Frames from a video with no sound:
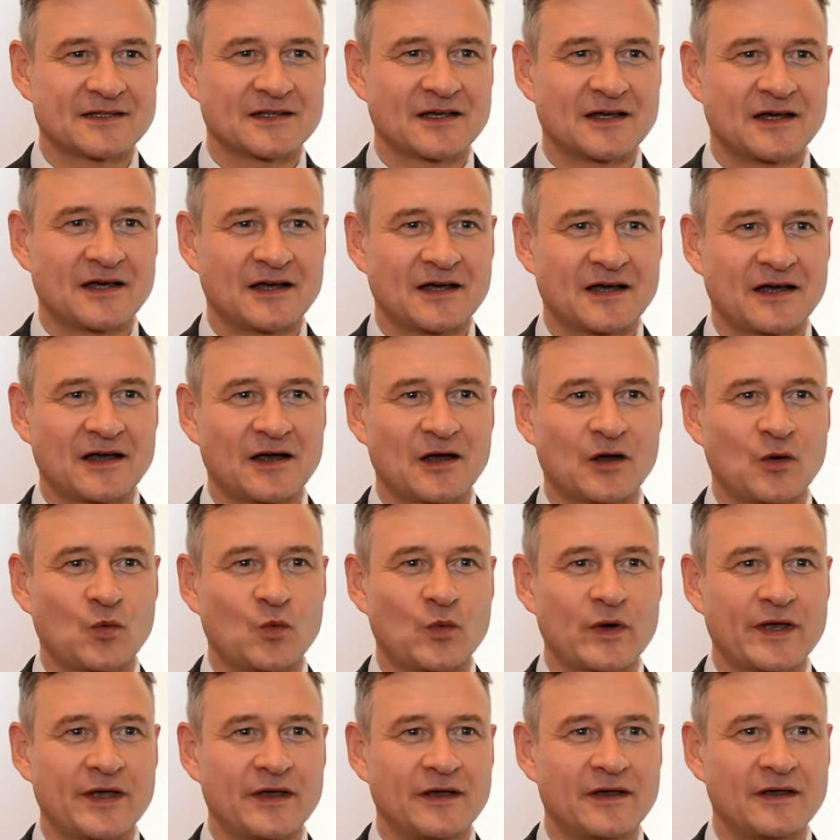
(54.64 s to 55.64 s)
uh,
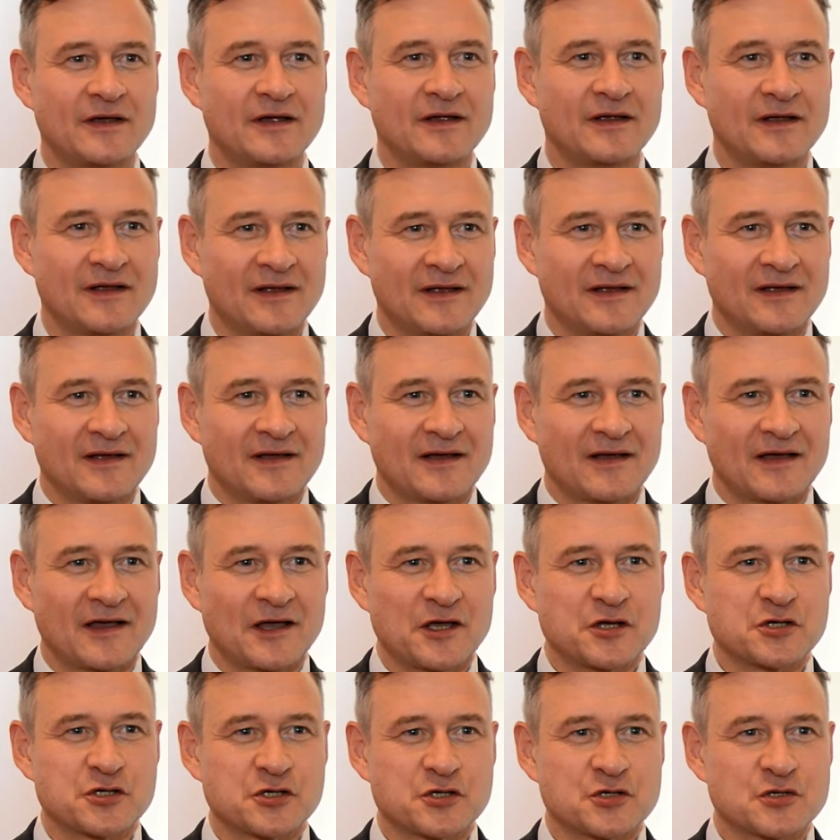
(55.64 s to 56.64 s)
we
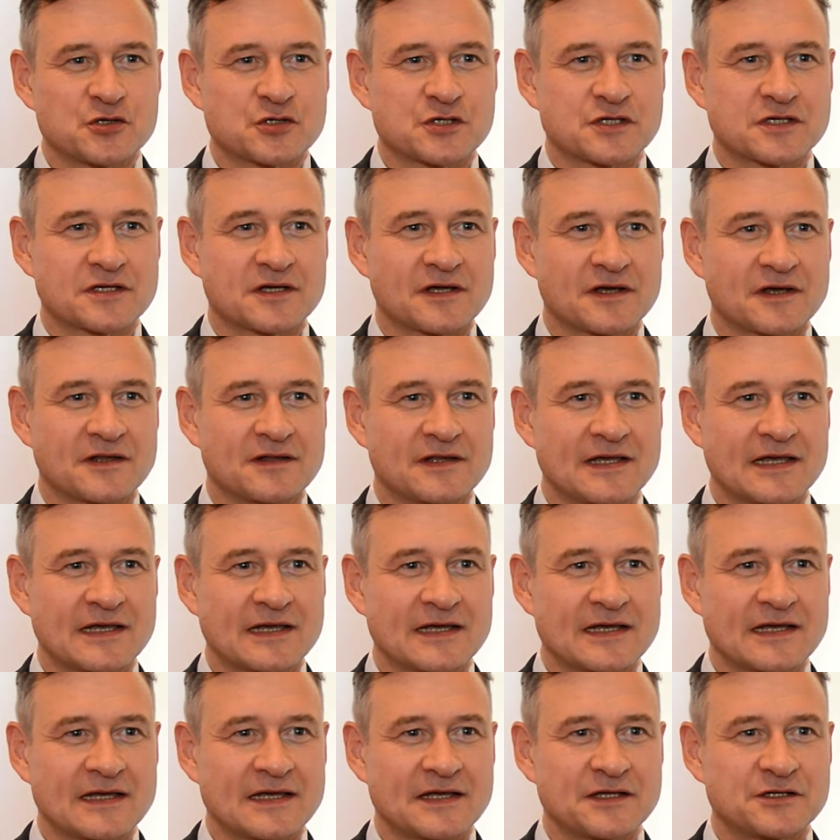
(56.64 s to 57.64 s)
introduced
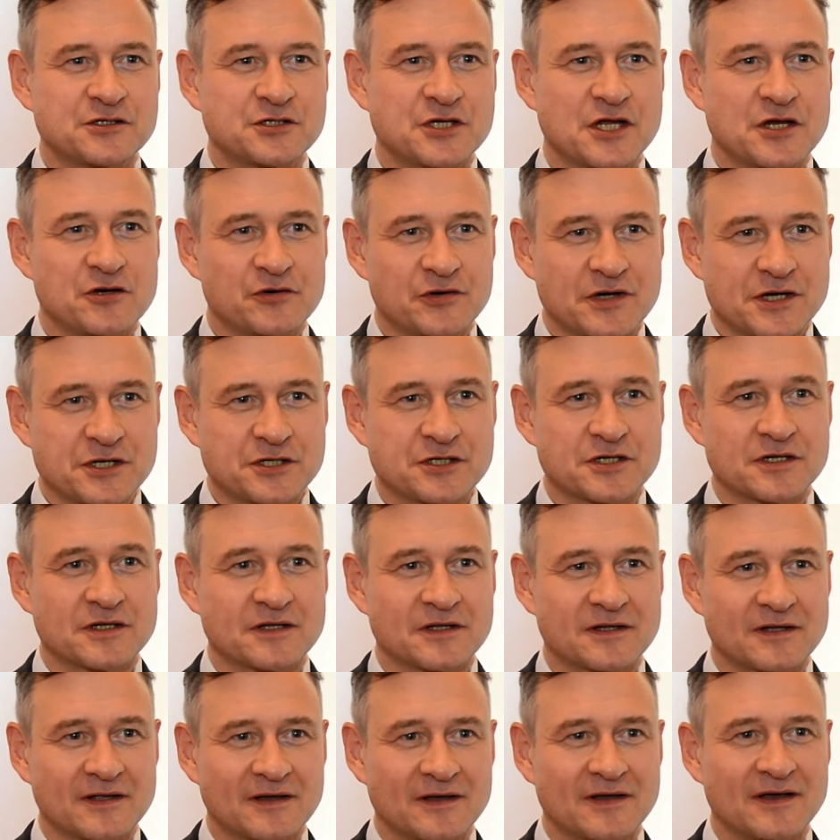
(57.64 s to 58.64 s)
the
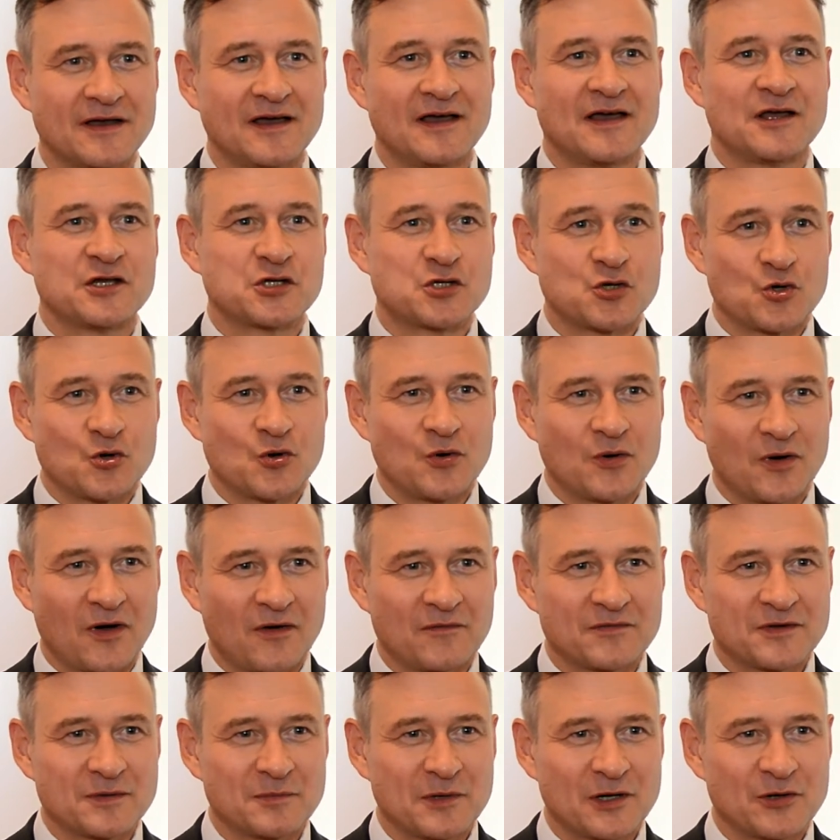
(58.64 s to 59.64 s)
generation two
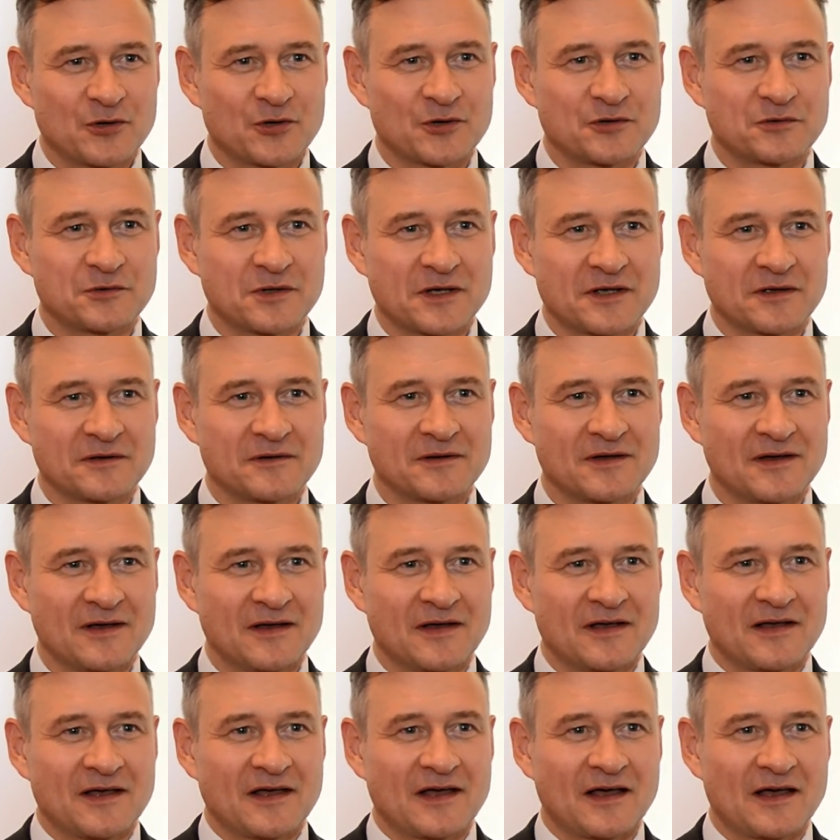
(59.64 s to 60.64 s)
of the Malyugin ring,
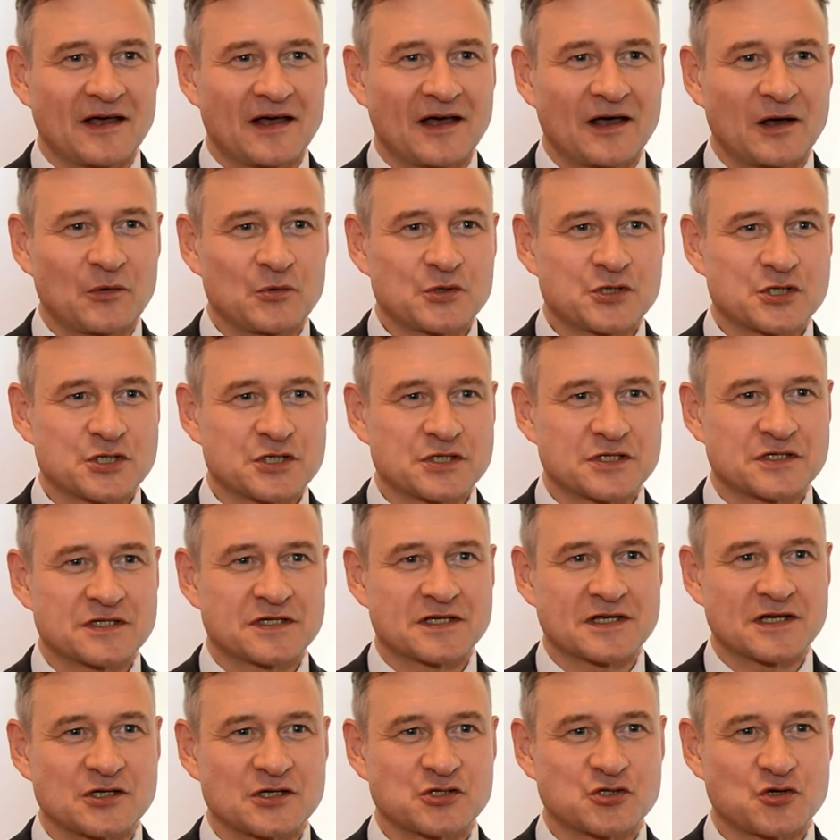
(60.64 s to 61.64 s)
uh, which
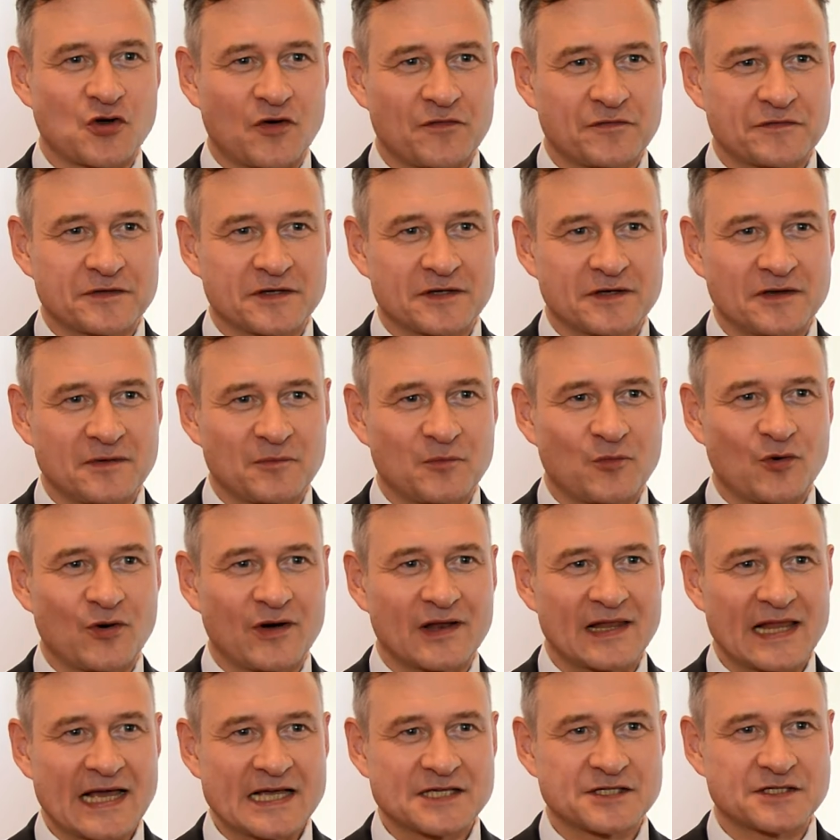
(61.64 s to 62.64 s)
is softer, uh, more
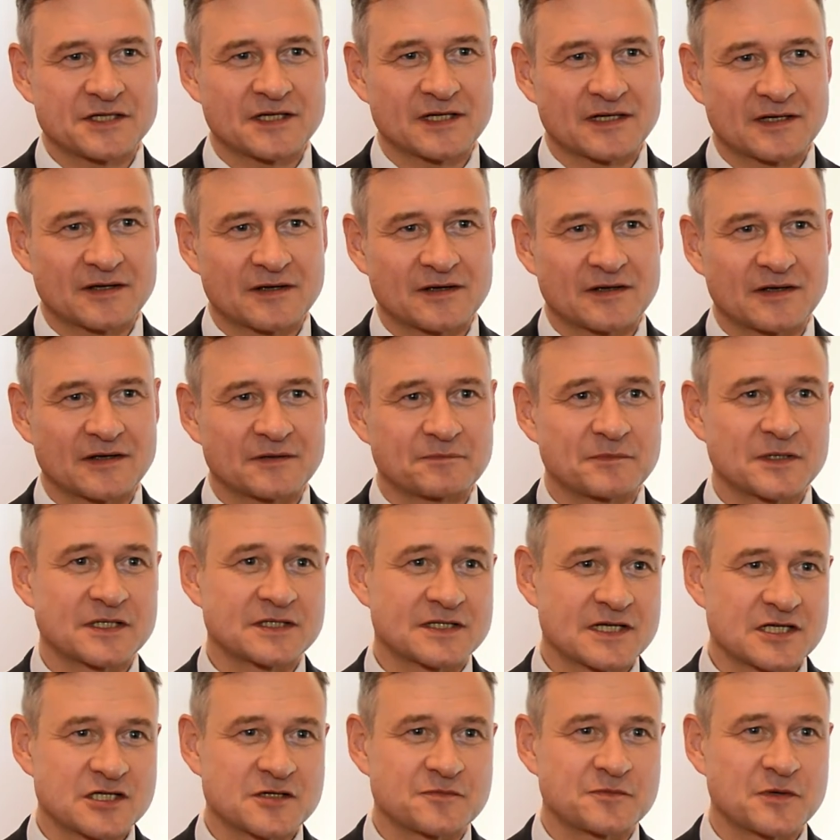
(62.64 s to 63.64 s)
elastic. Uh,
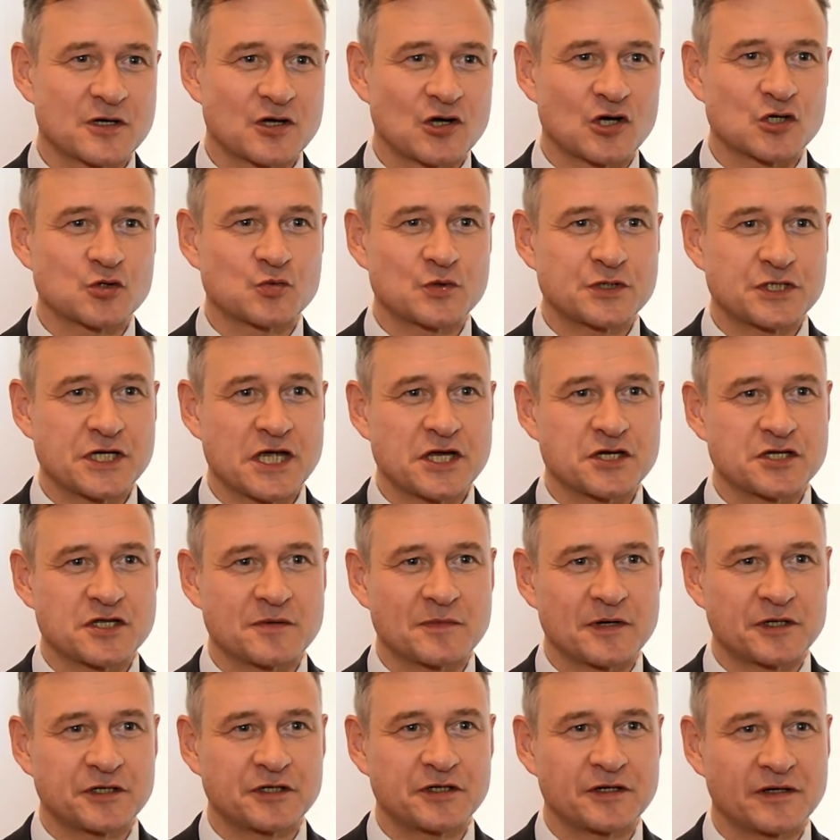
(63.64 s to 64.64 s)
this is because we changed the
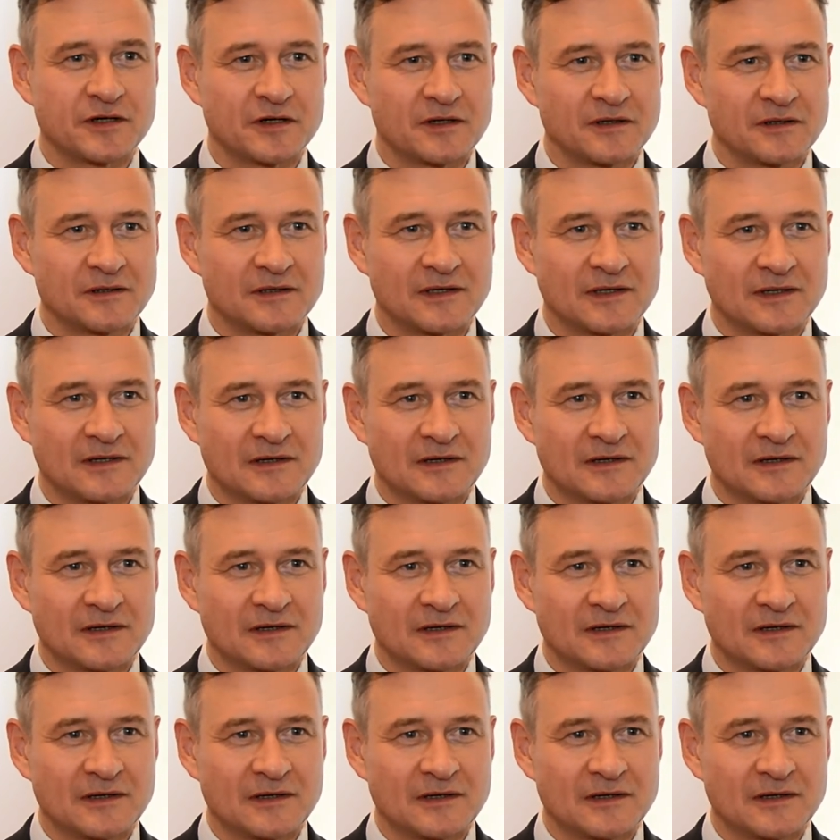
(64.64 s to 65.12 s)
material.